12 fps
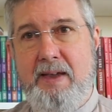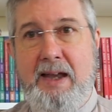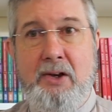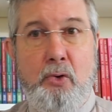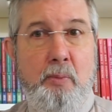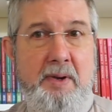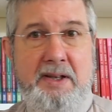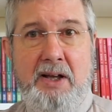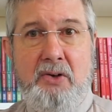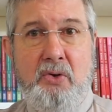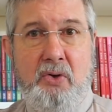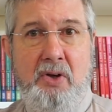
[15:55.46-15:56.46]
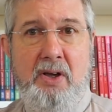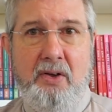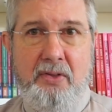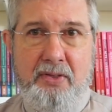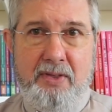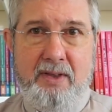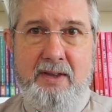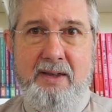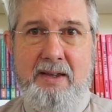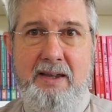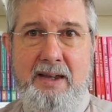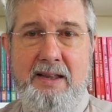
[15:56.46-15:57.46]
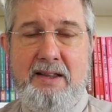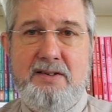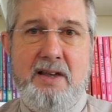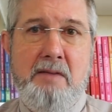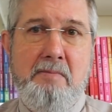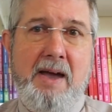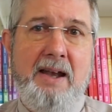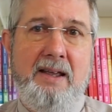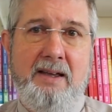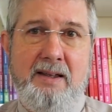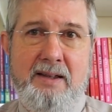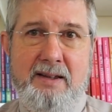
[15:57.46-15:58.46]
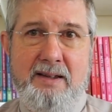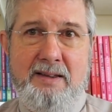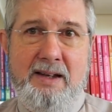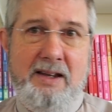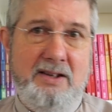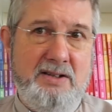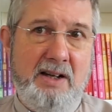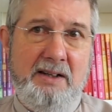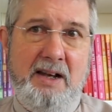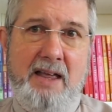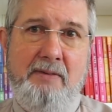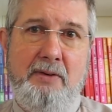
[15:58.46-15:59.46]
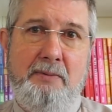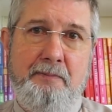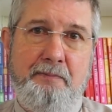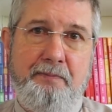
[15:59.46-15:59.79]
And it will be done on earth in the same manner that it is done in heaven.